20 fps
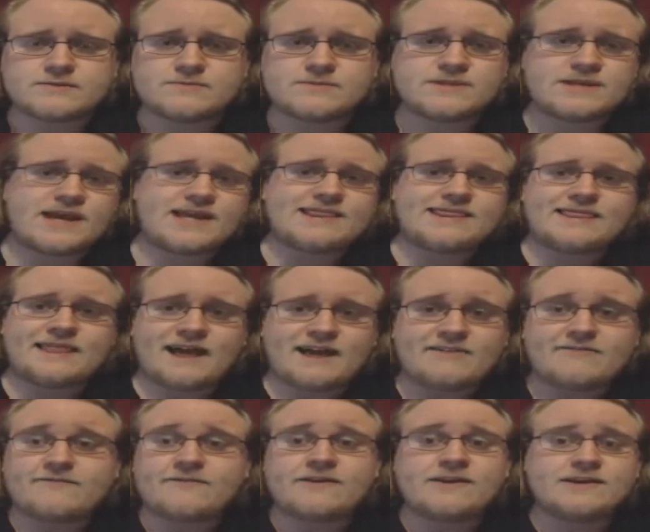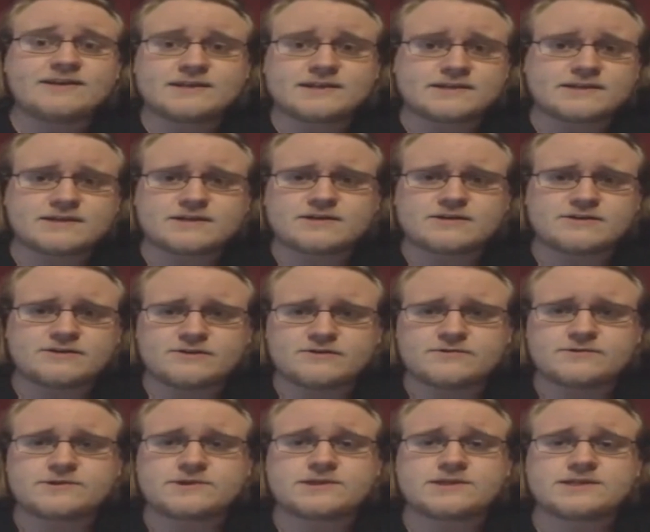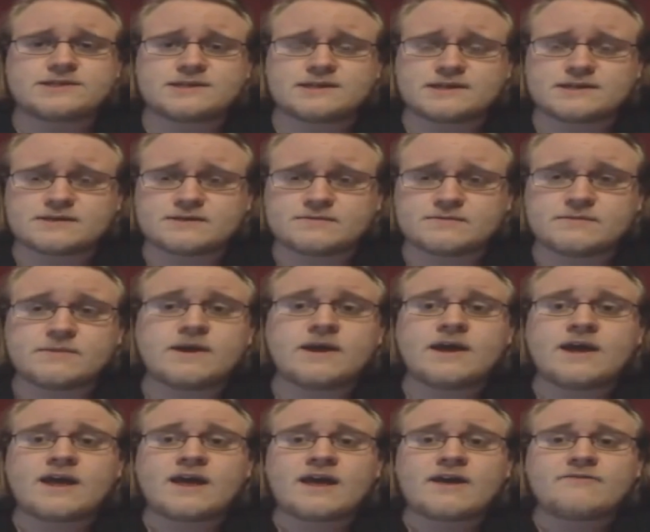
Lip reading: systems, and life isn't a closed system.